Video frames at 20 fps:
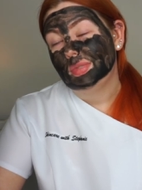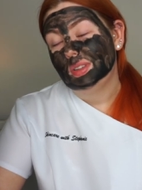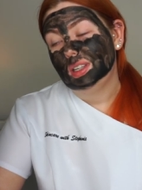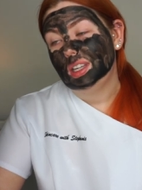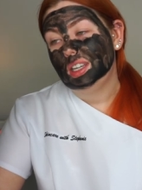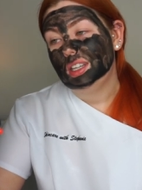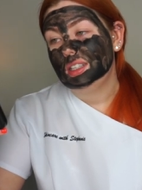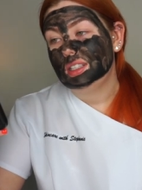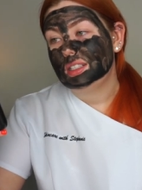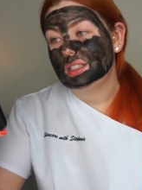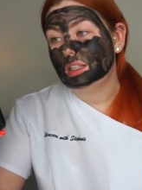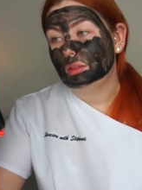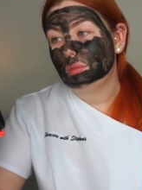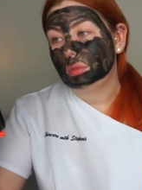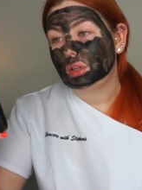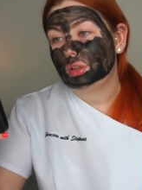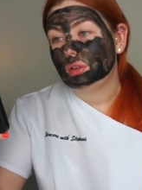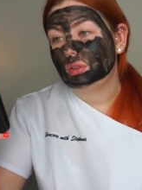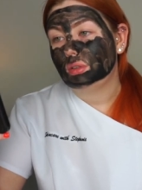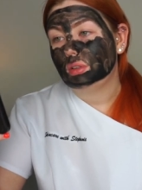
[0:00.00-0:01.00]
Yeah, it is a little
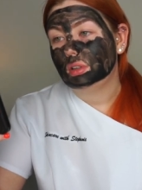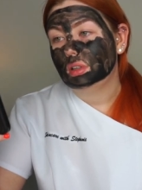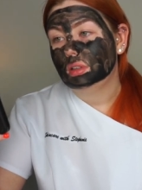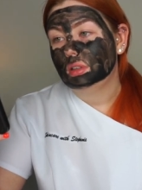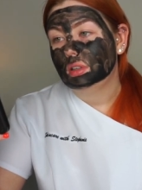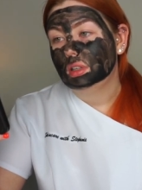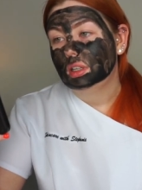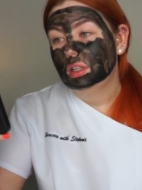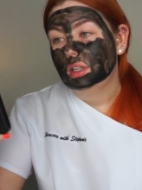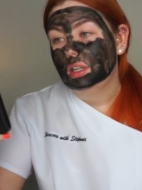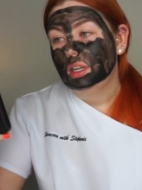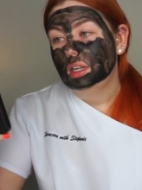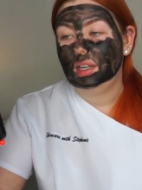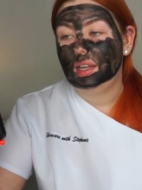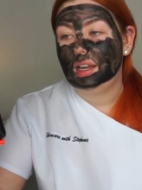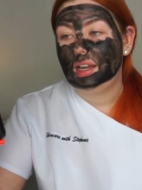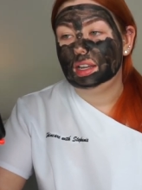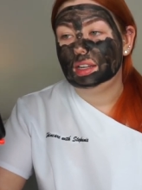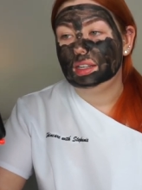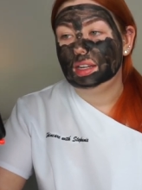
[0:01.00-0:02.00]
bit cooling.
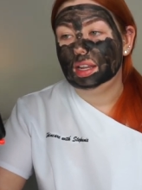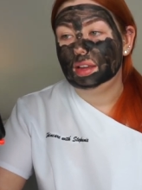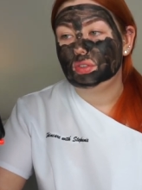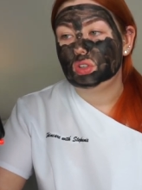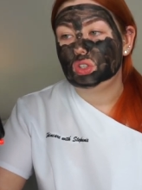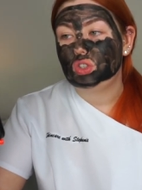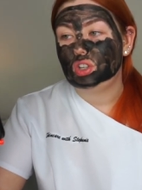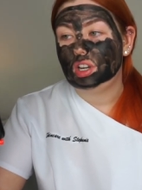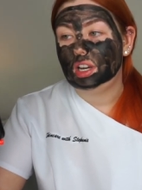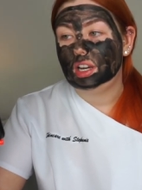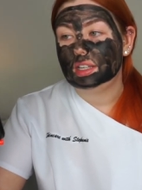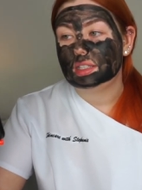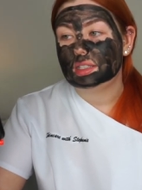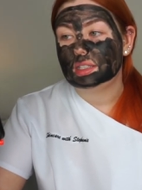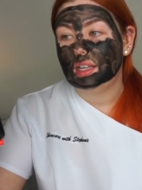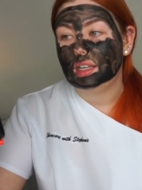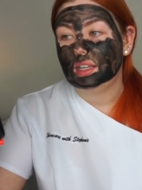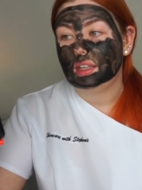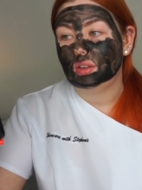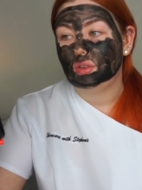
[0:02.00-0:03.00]
And never dries
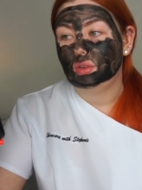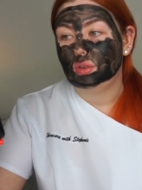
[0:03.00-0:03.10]
like